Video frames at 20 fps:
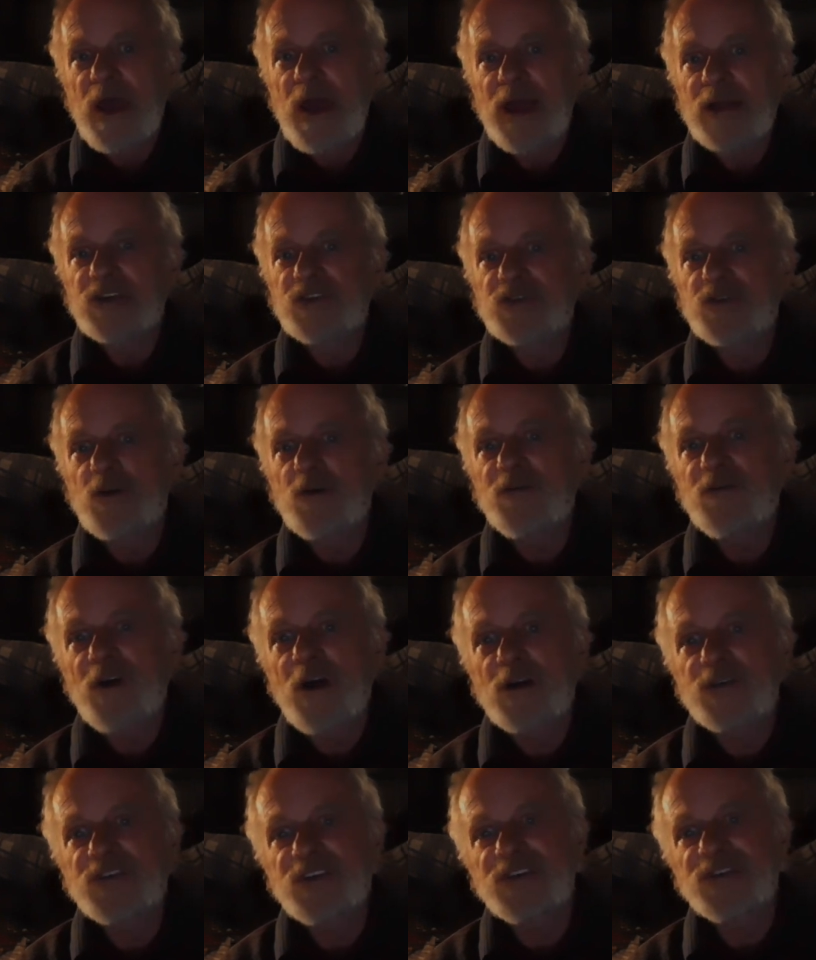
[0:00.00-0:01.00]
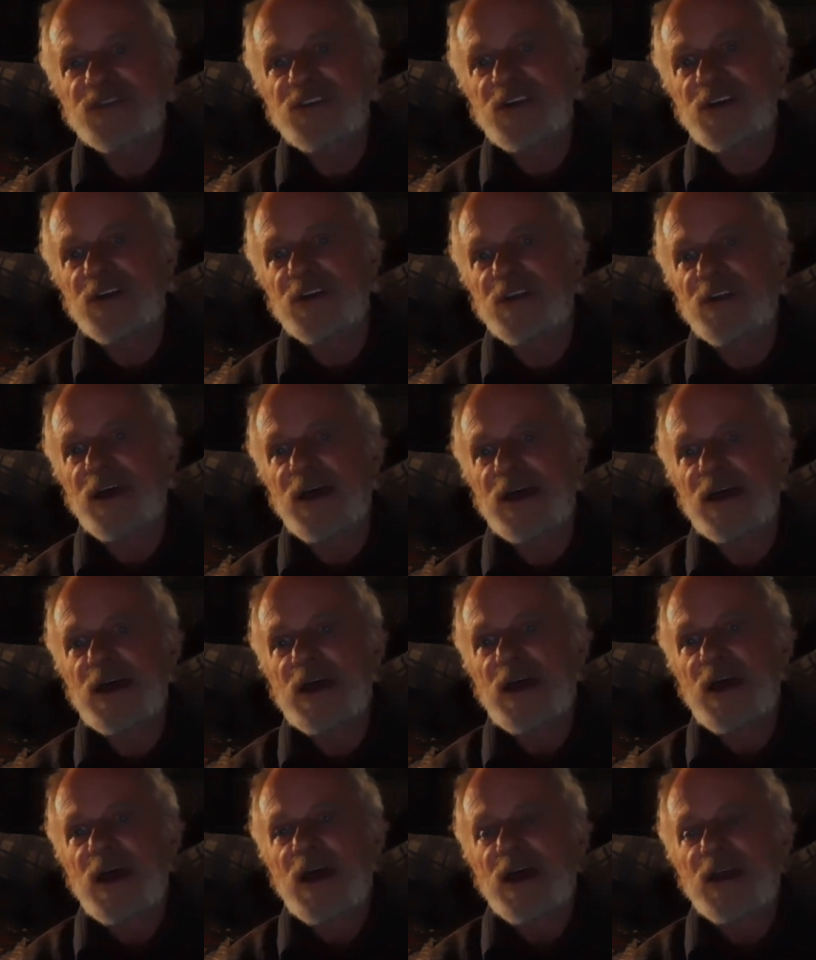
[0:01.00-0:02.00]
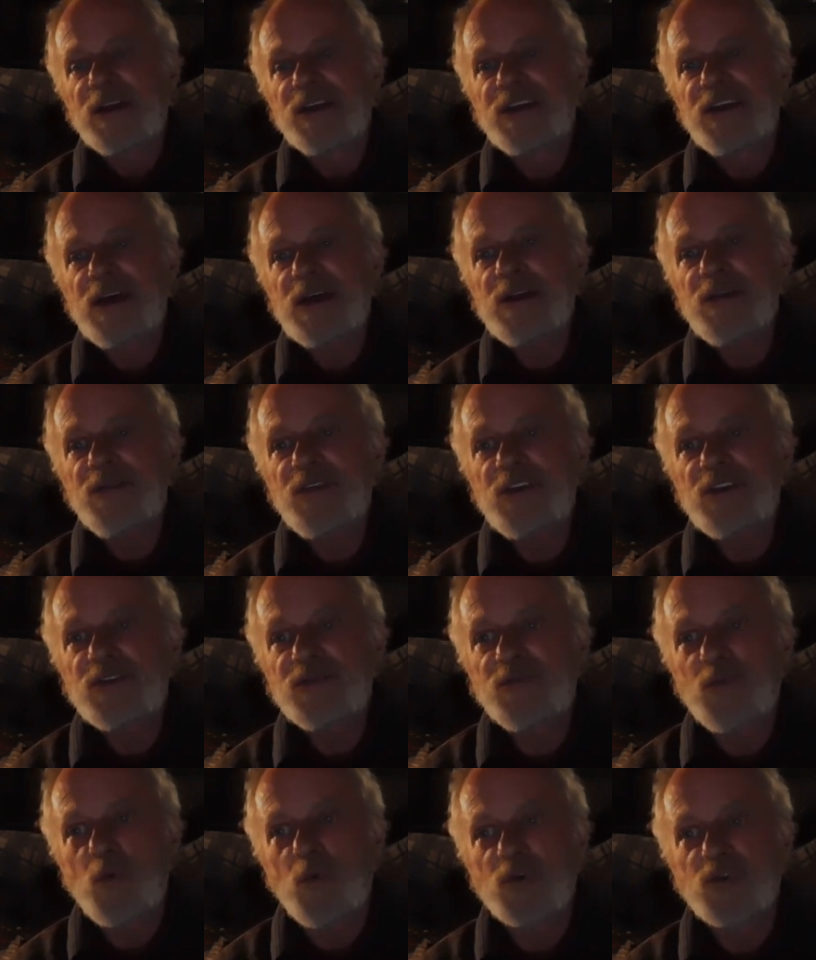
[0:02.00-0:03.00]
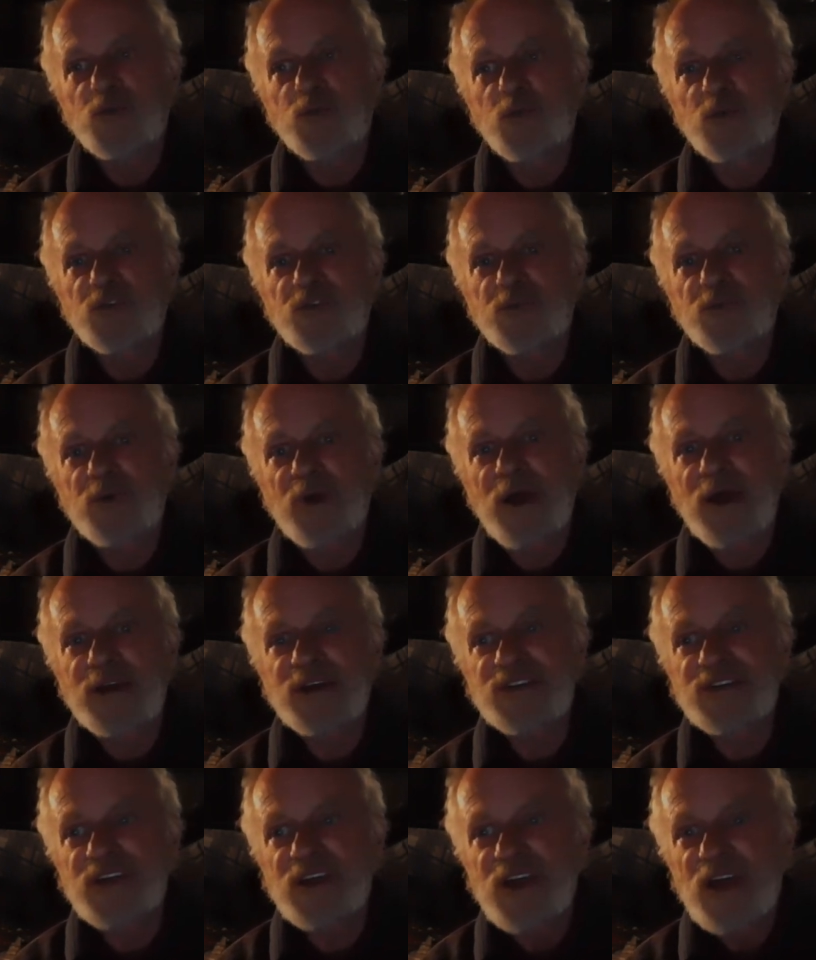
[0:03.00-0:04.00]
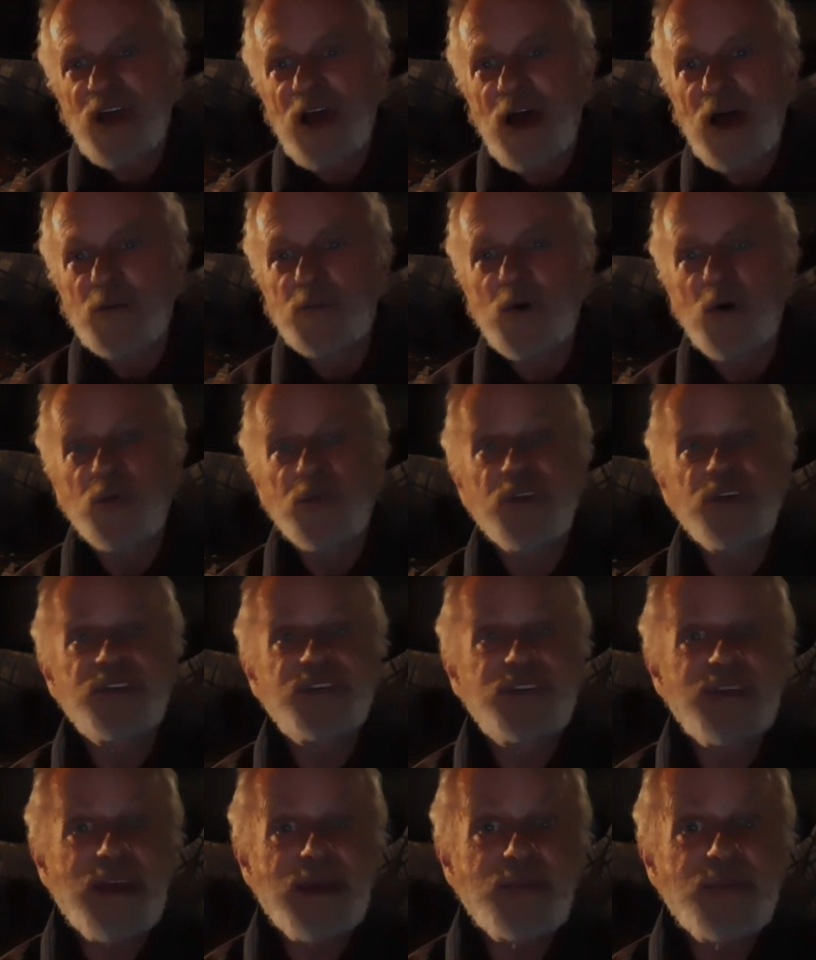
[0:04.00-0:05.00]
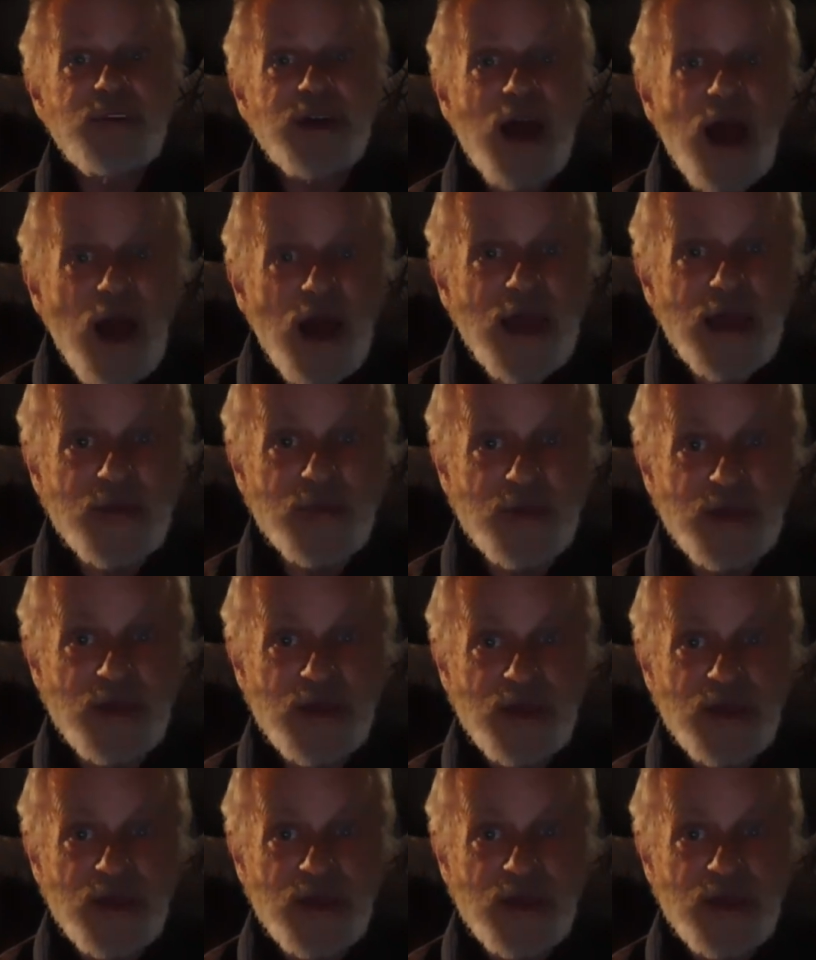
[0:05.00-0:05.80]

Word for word: and so far succeeded that ten of these forts were surprised about the same time,